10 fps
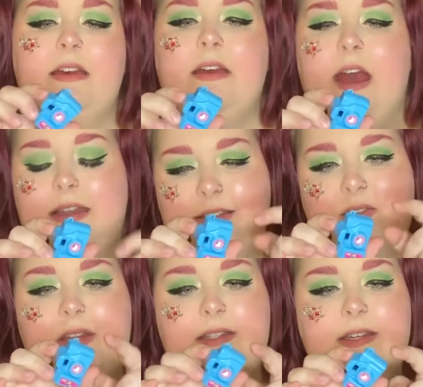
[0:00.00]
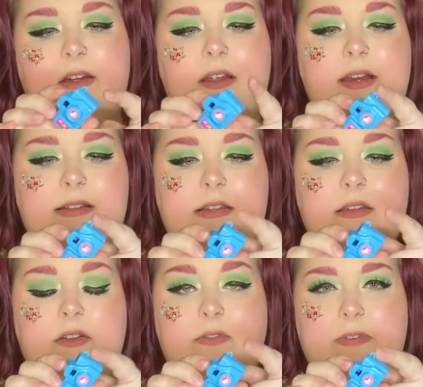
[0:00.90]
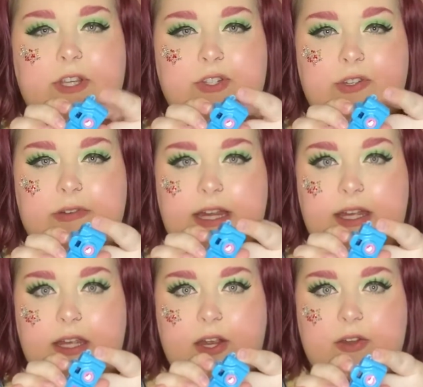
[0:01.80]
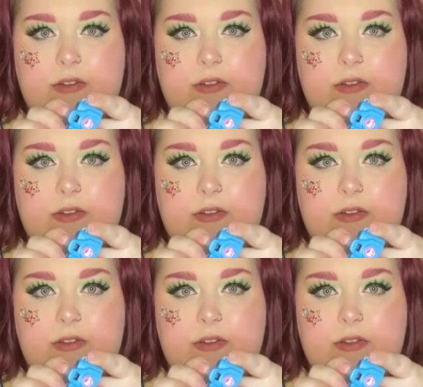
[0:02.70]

And as you can see, it already has a little fixture right here.